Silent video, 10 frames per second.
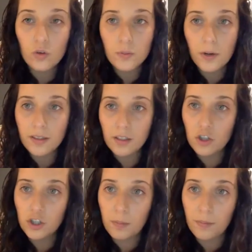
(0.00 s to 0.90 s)
boxes
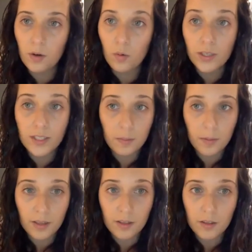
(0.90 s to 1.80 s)
ship out once a
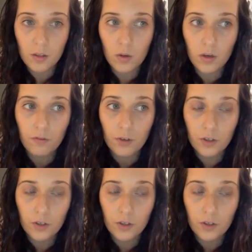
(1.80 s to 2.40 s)
month. So our